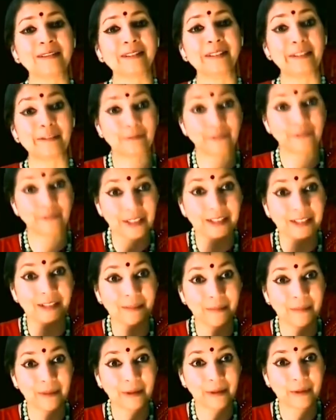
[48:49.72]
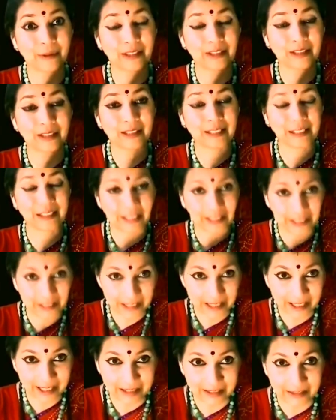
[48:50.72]
lifted the mountain and
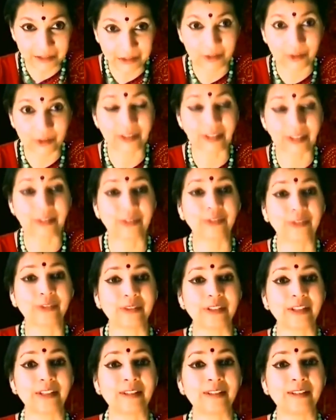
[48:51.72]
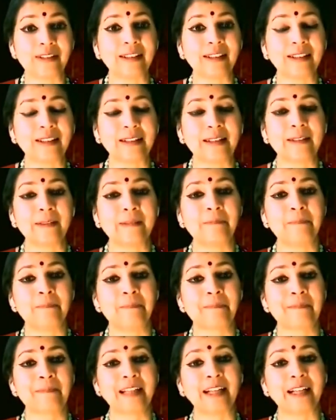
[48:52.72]
he had gone under it.
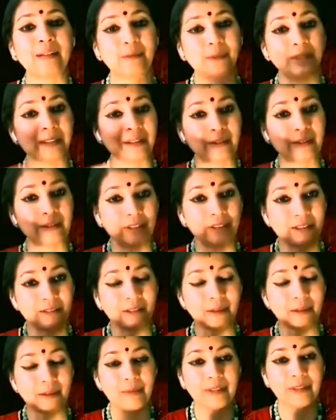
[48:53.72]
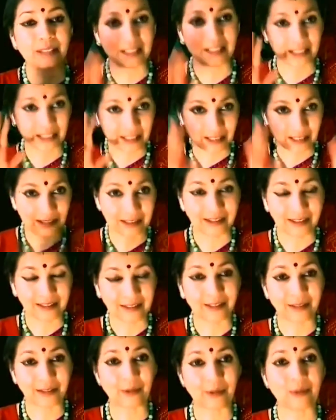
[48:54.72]
And when Lord Shiva pressed it,
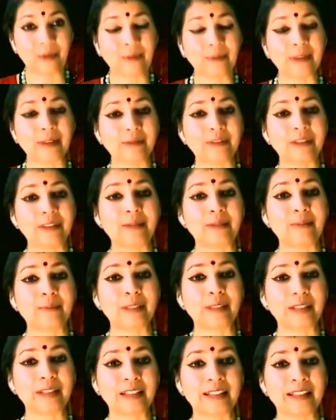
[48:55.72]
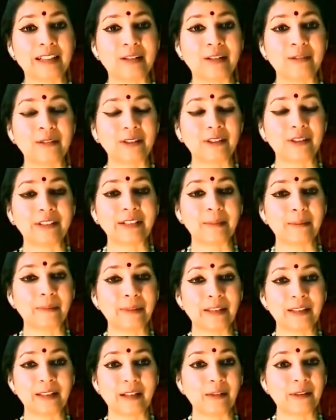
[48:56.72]
the whole mountain pressed down on
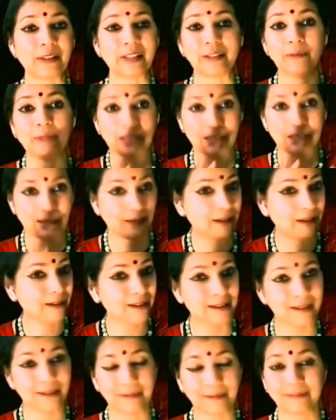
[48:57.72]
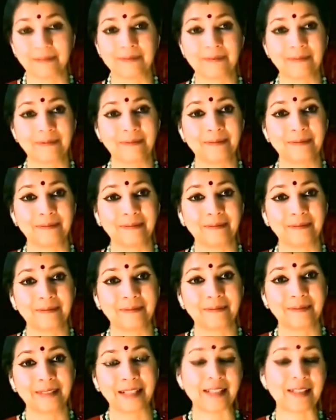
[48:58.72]
him and now he was stuck.
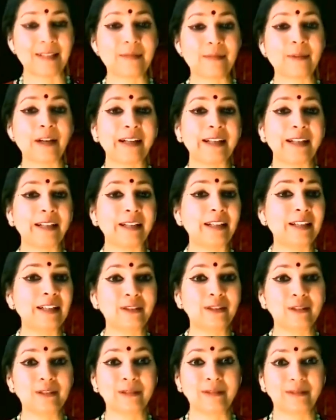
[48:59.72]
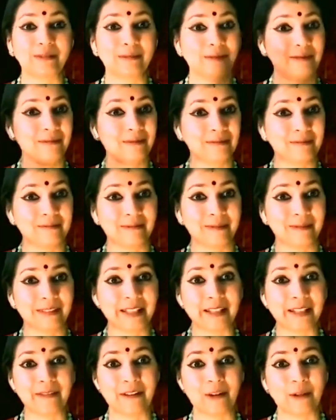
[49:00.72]
That's why he
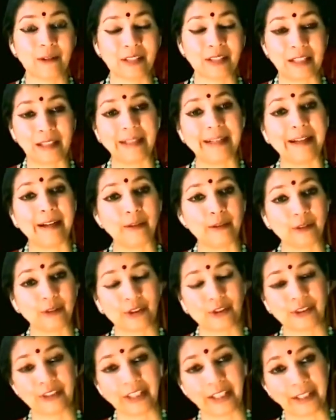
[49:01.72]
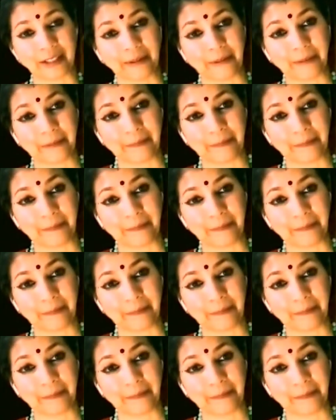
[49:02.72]
gave out that loud shriek.